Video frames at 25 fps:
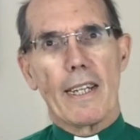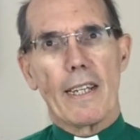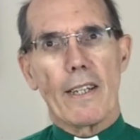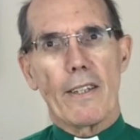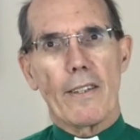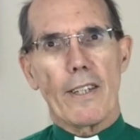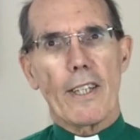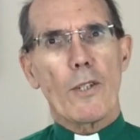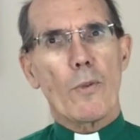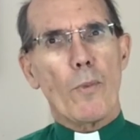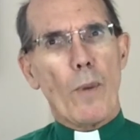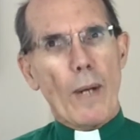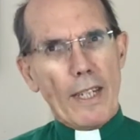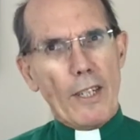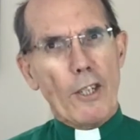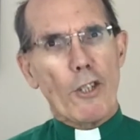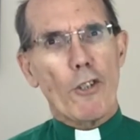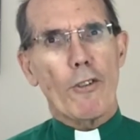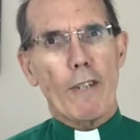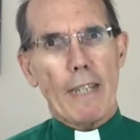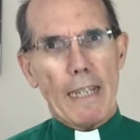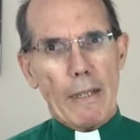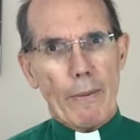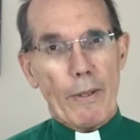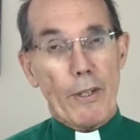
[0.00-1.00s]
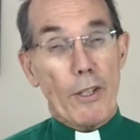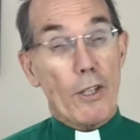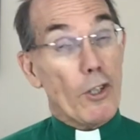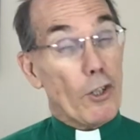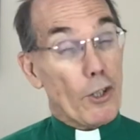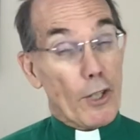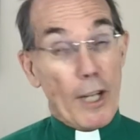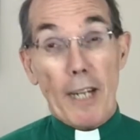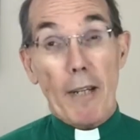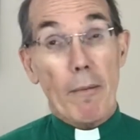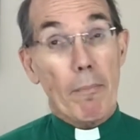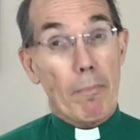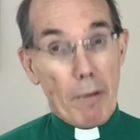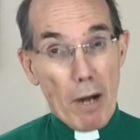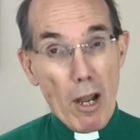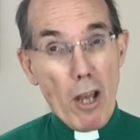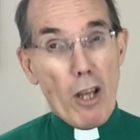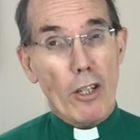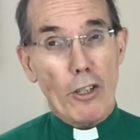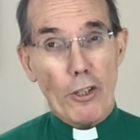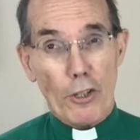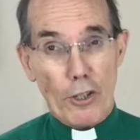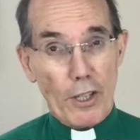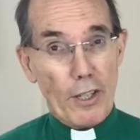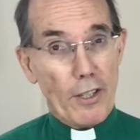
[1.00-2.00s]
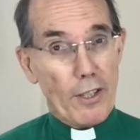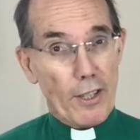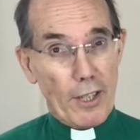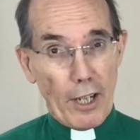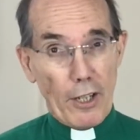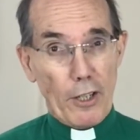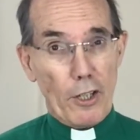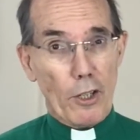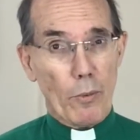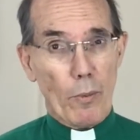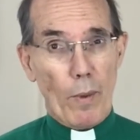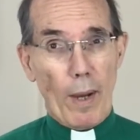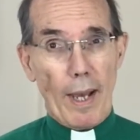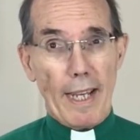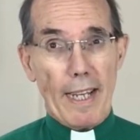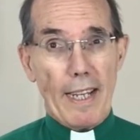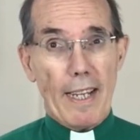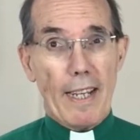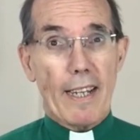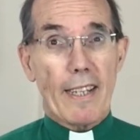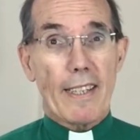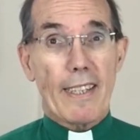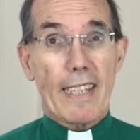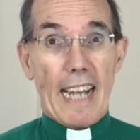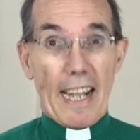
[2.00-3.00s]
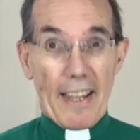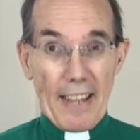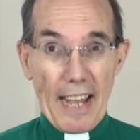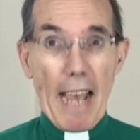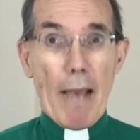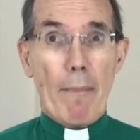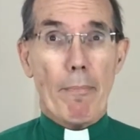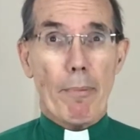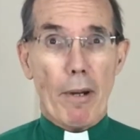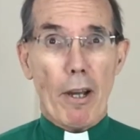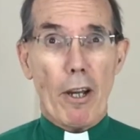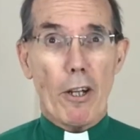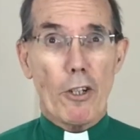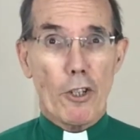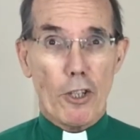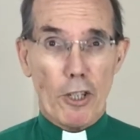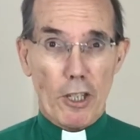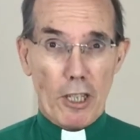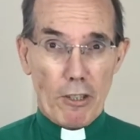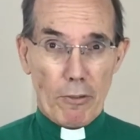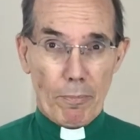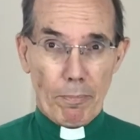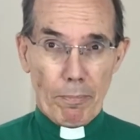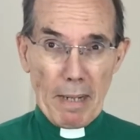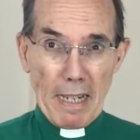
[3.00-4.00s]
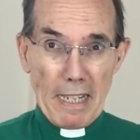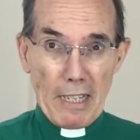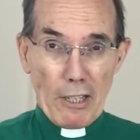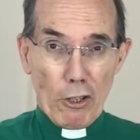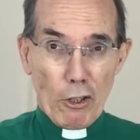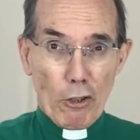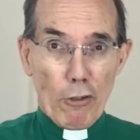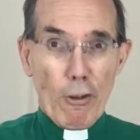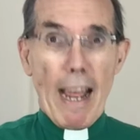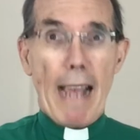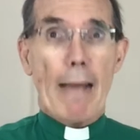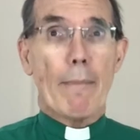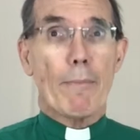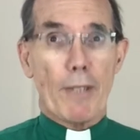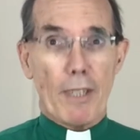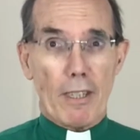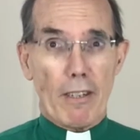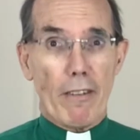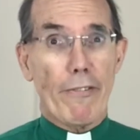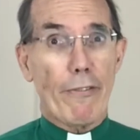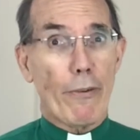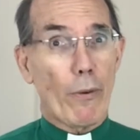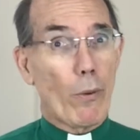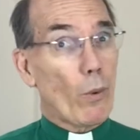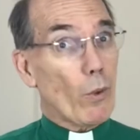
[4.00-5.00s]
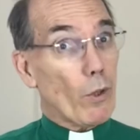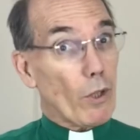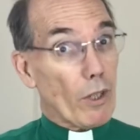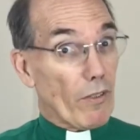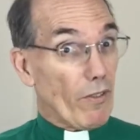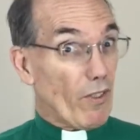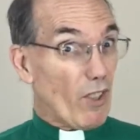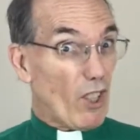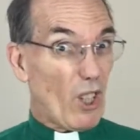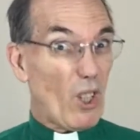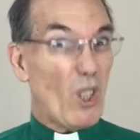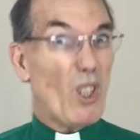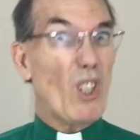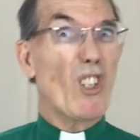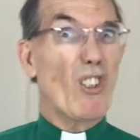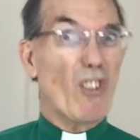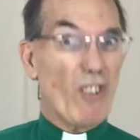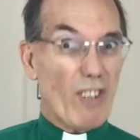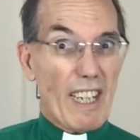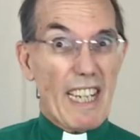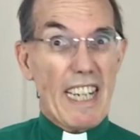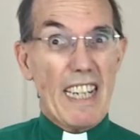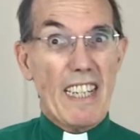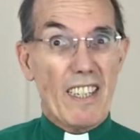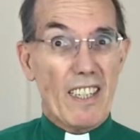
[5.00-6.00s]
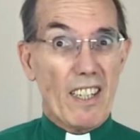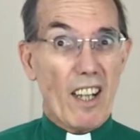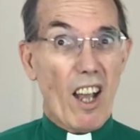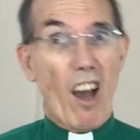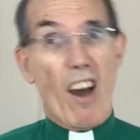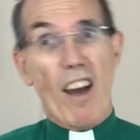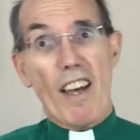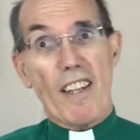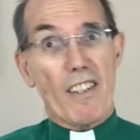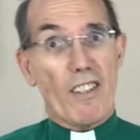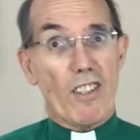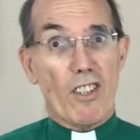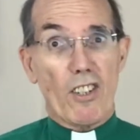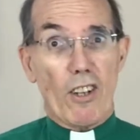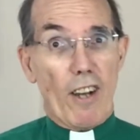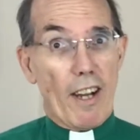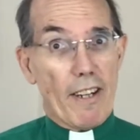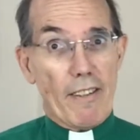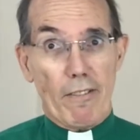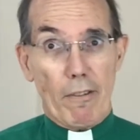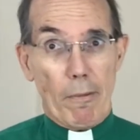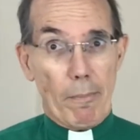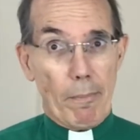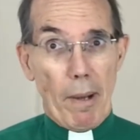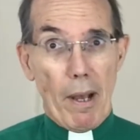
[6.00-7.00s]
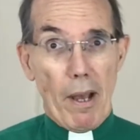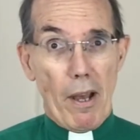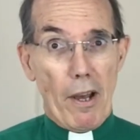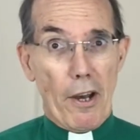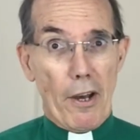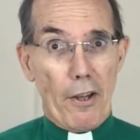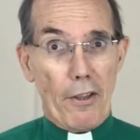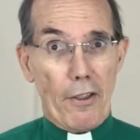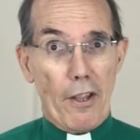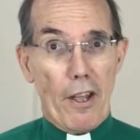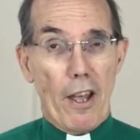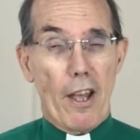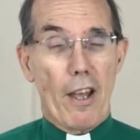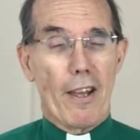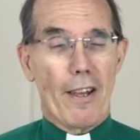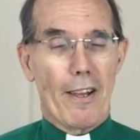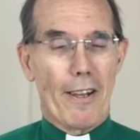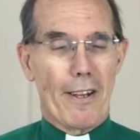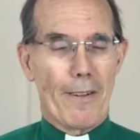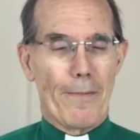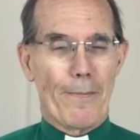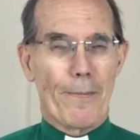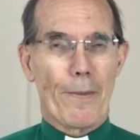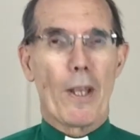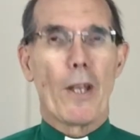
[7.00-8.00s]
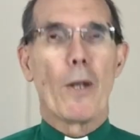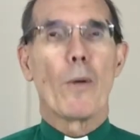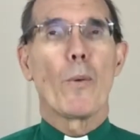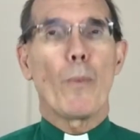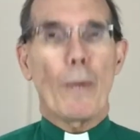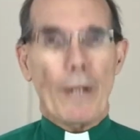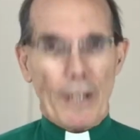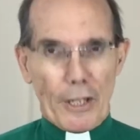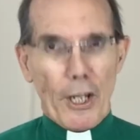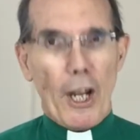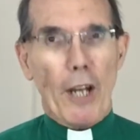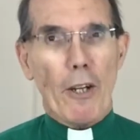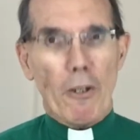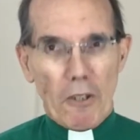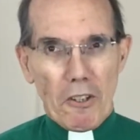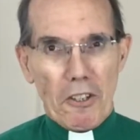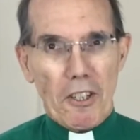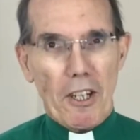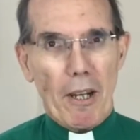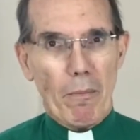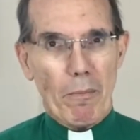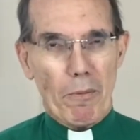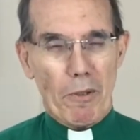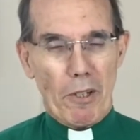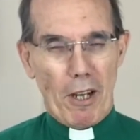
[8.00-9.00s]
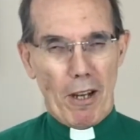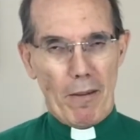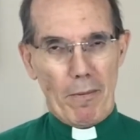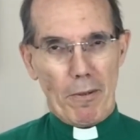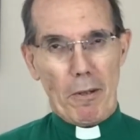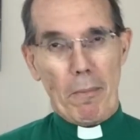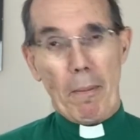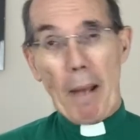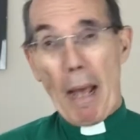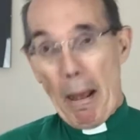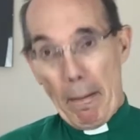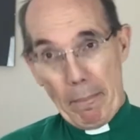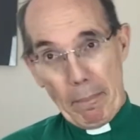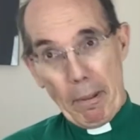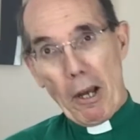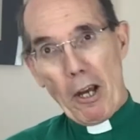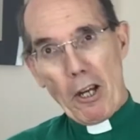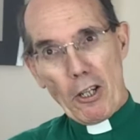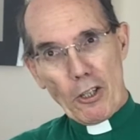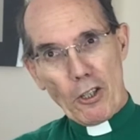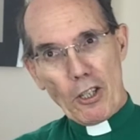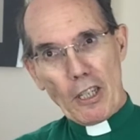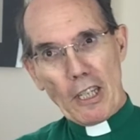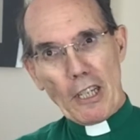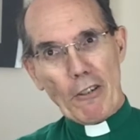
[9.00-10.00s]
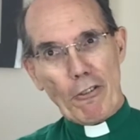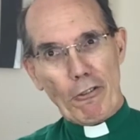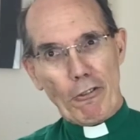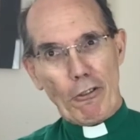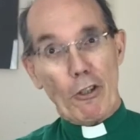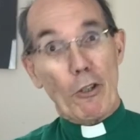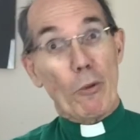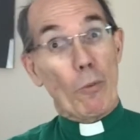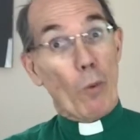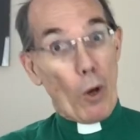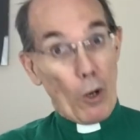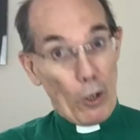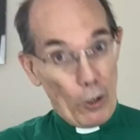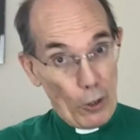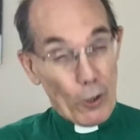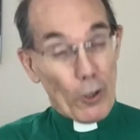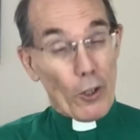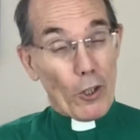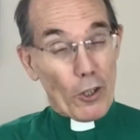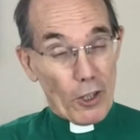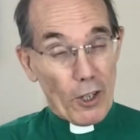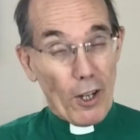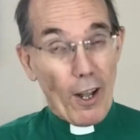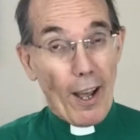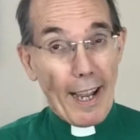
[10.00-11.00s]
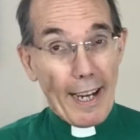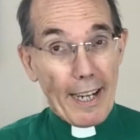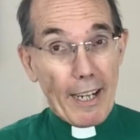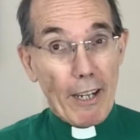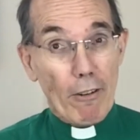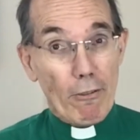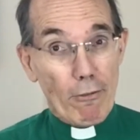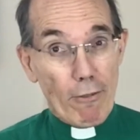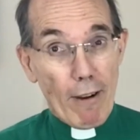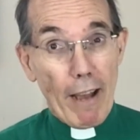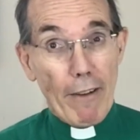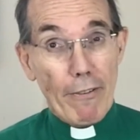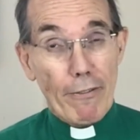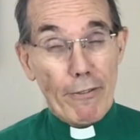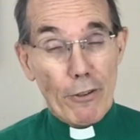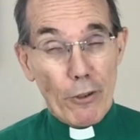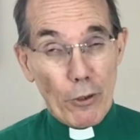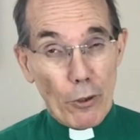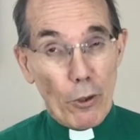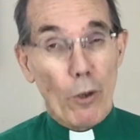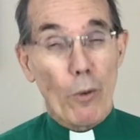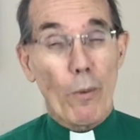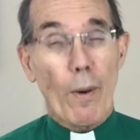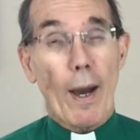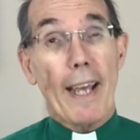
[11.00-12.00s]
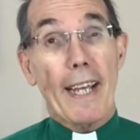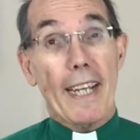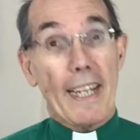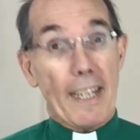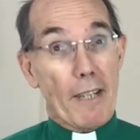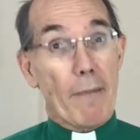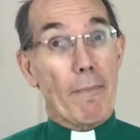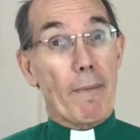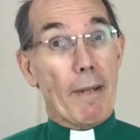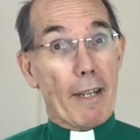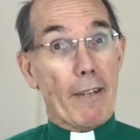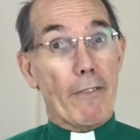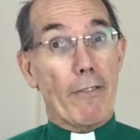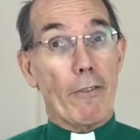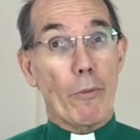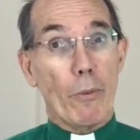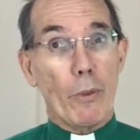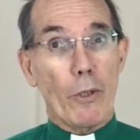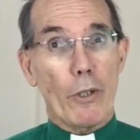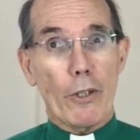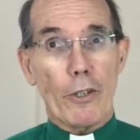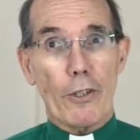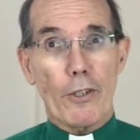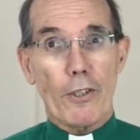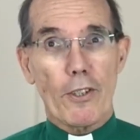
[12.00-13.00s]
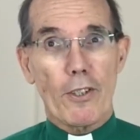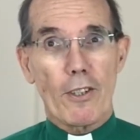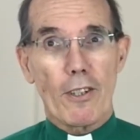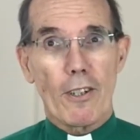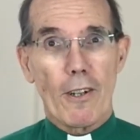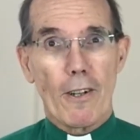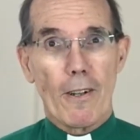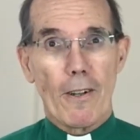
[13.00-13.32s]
There's one tree which has shed a branch in such a way that that branch has been trapped in the forks of two trees either side of the path. We joke sometimes about passing through what looks like a rough doorway in the middle of the woods,